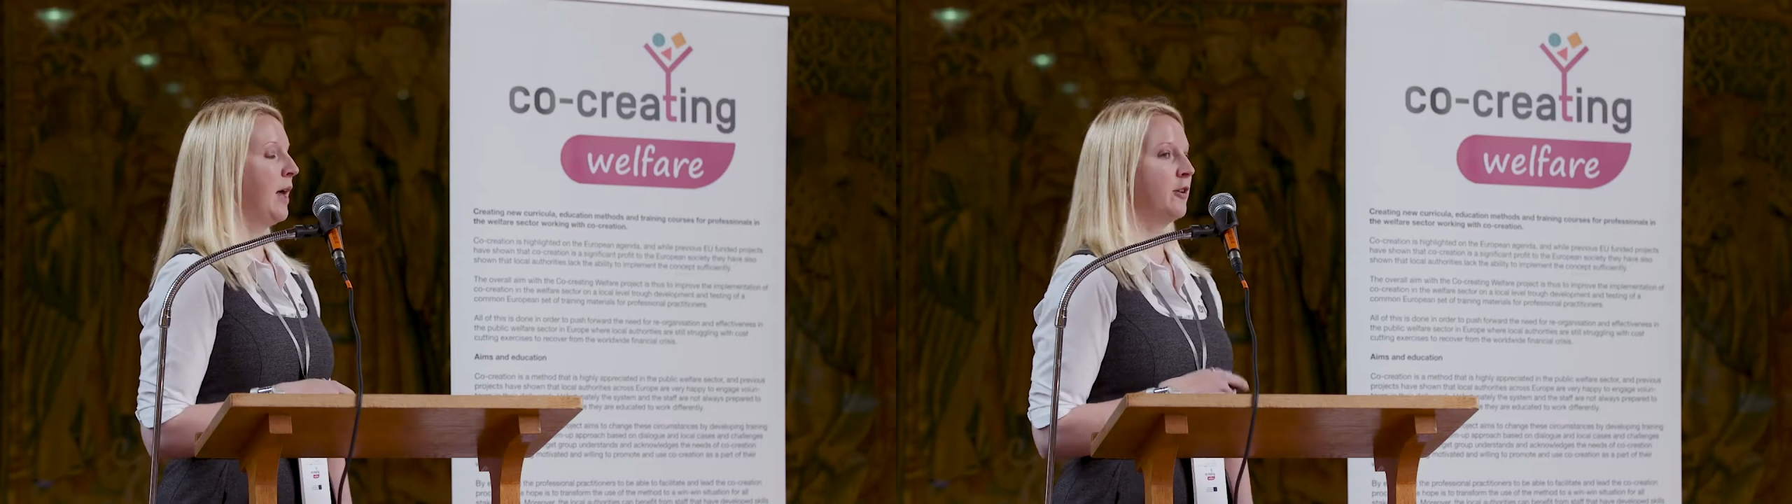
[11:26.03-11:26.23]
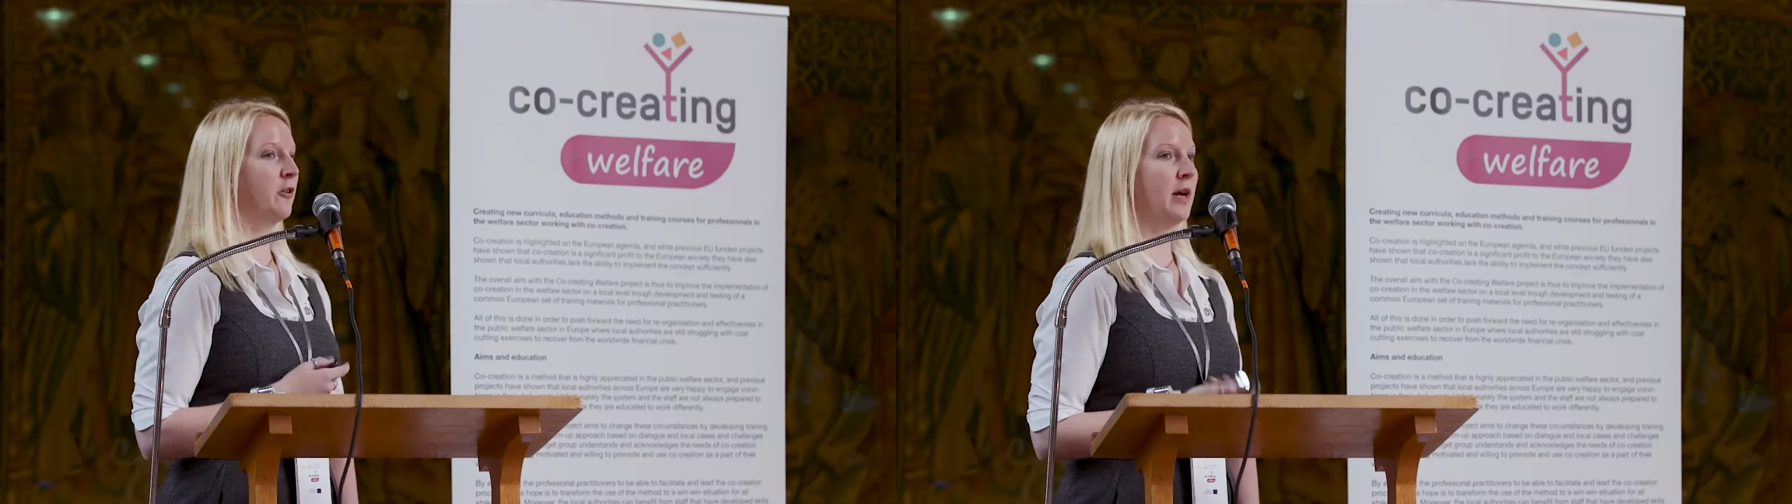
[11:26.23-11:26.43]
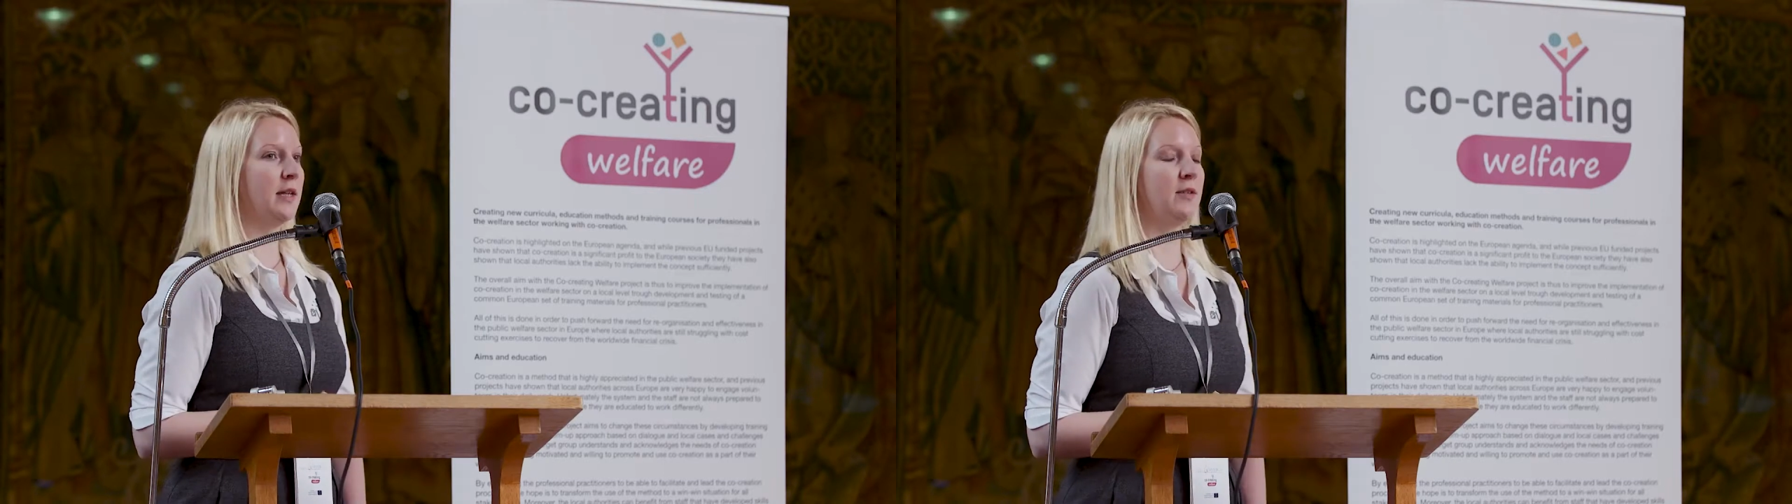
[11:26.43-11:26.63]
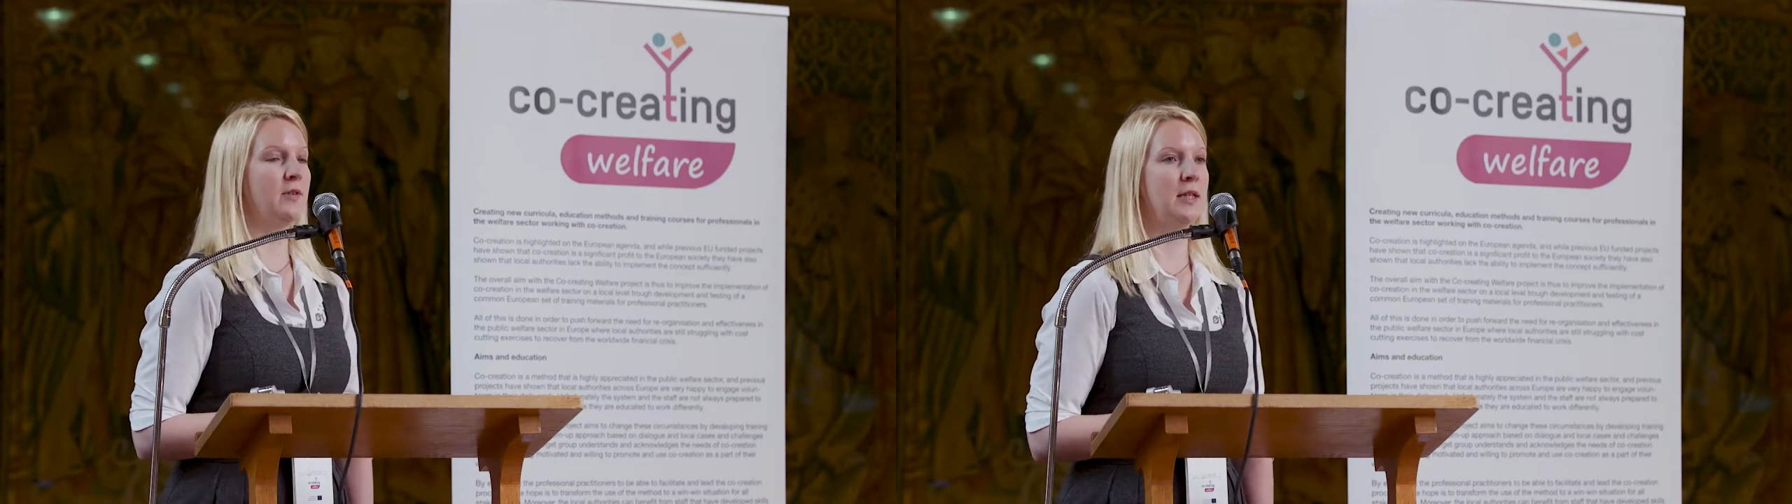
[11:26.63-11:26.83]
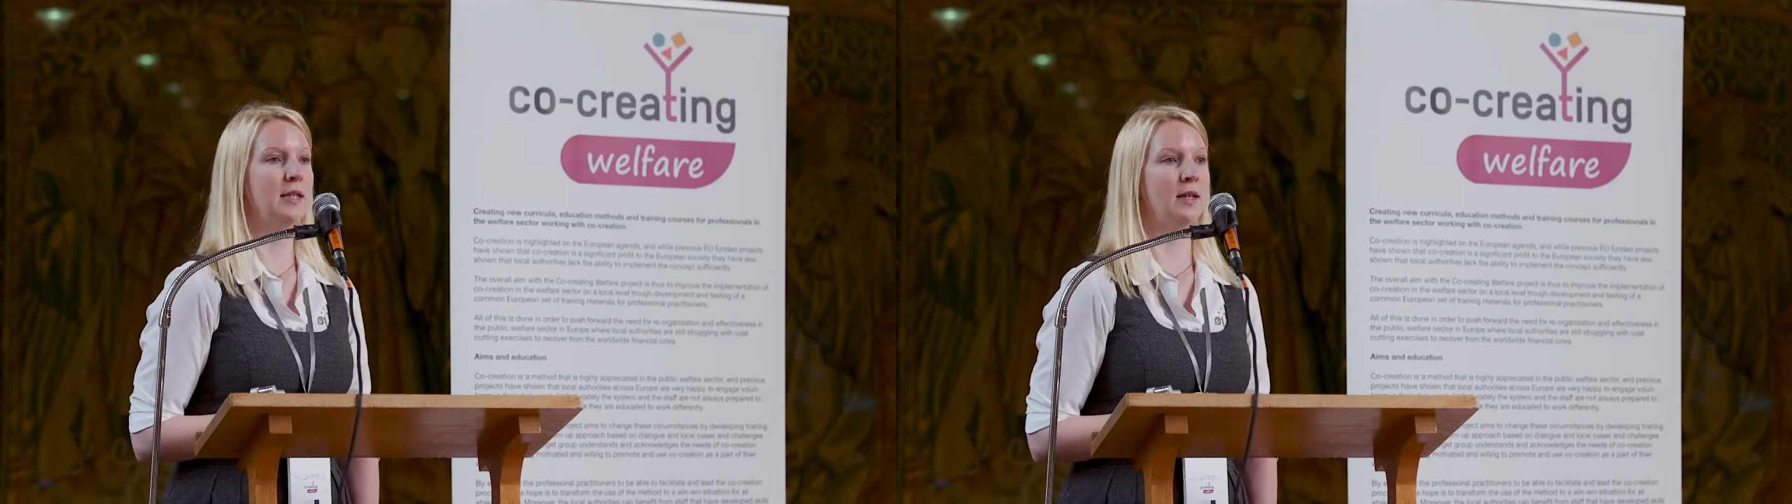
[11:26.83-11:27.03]
And the
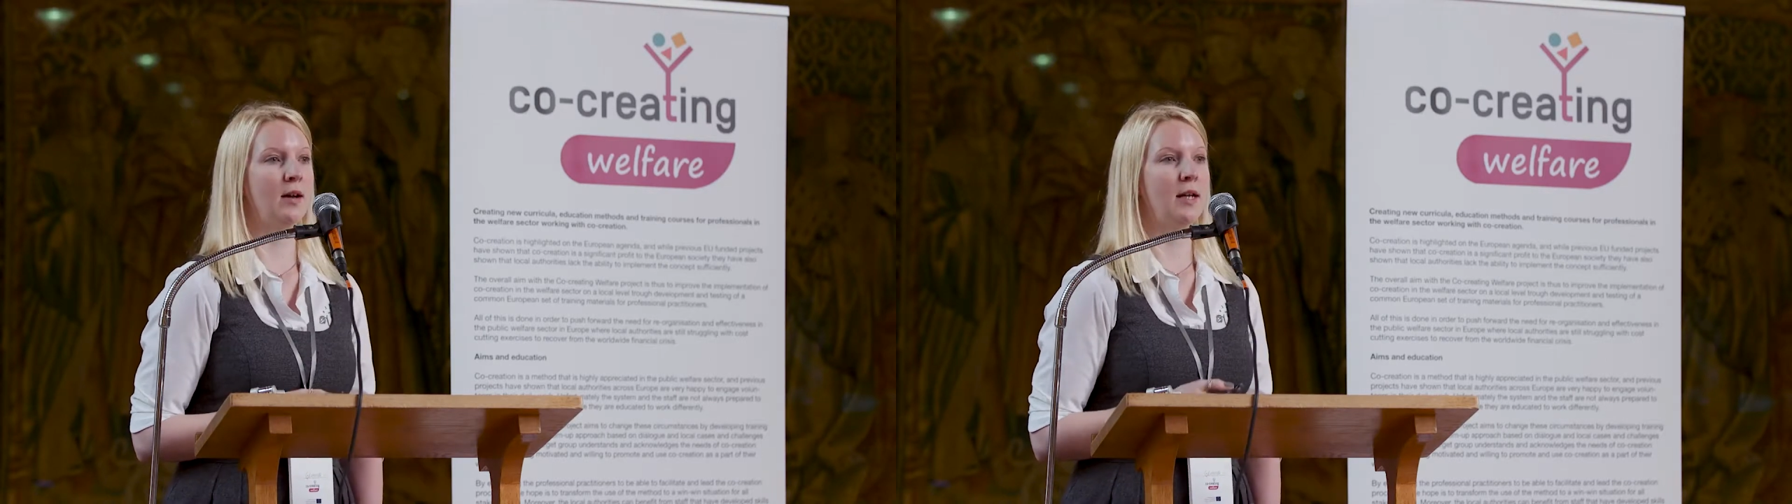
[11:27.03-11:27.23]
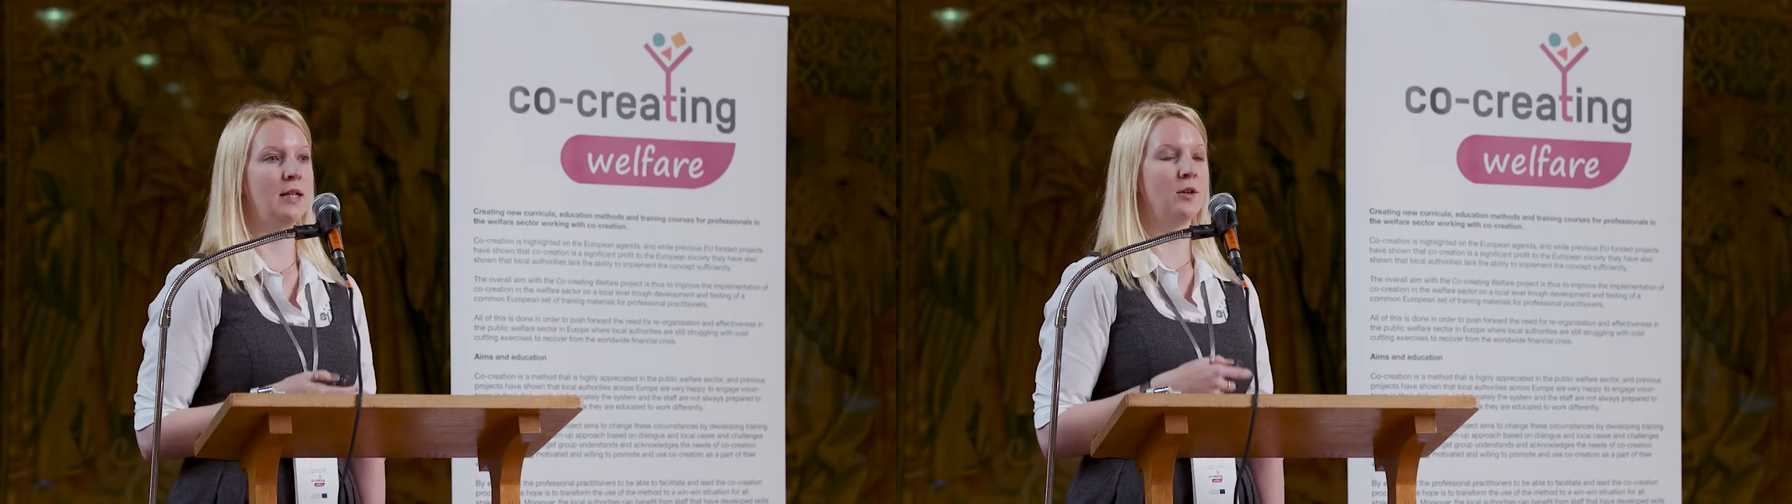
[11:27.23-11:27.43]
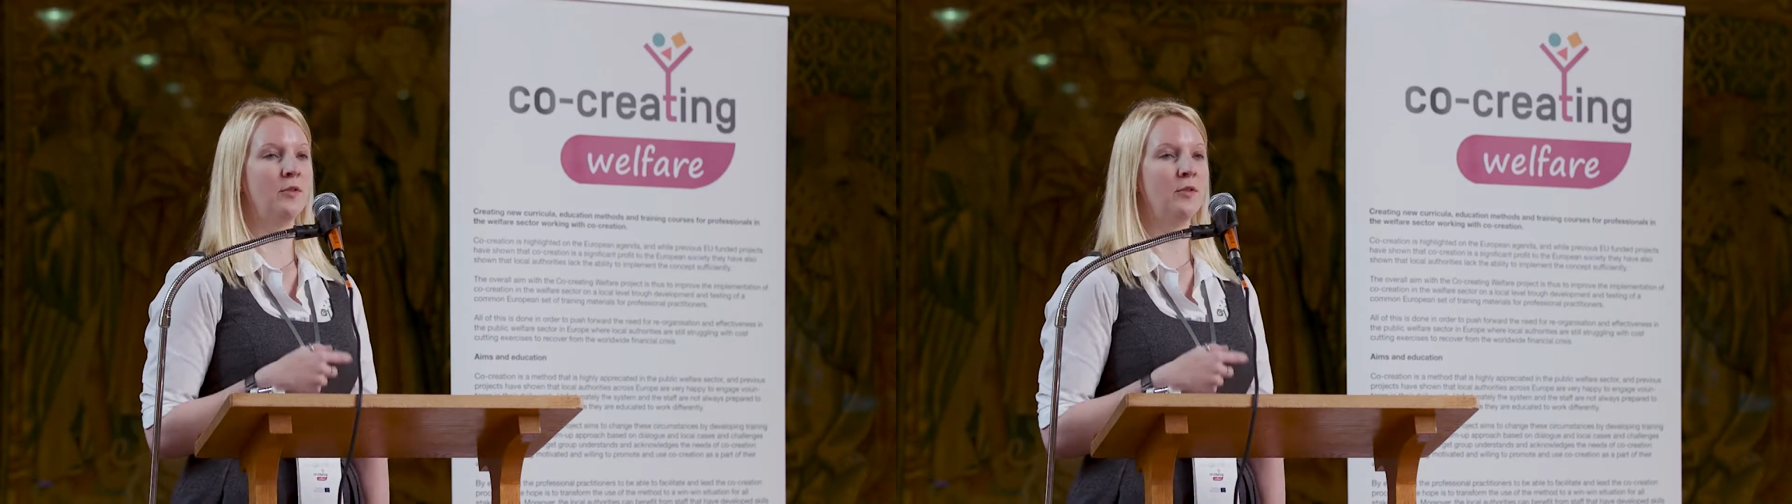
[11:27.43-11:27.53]
creativity side,